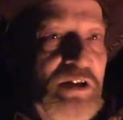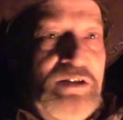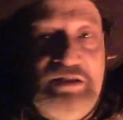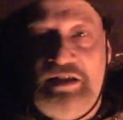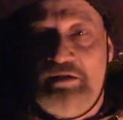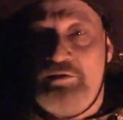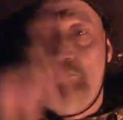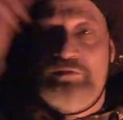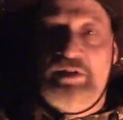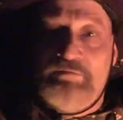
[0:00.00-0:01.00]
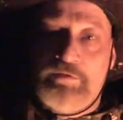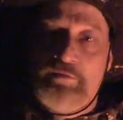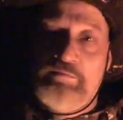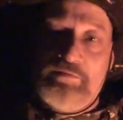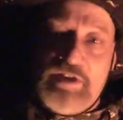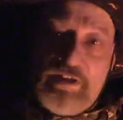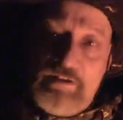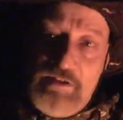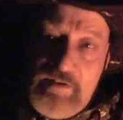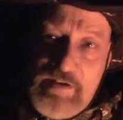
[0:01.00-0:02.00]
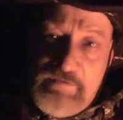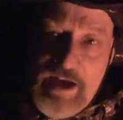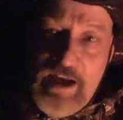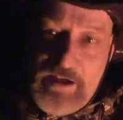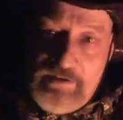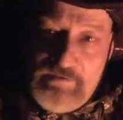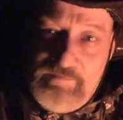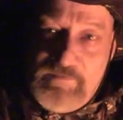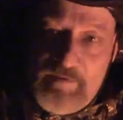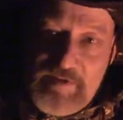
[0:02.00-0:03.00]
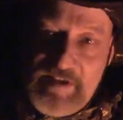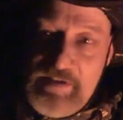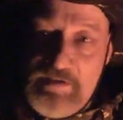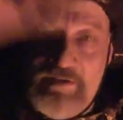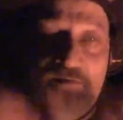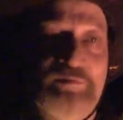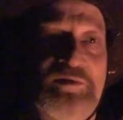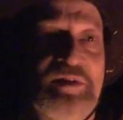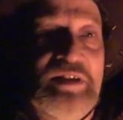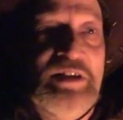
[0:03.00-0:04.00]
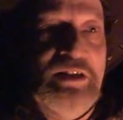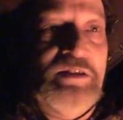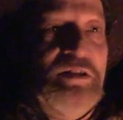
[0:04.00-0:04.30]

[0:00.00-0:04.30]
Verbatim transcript: She had a whole living room, like they were hanging from the ceiling, pretty neat.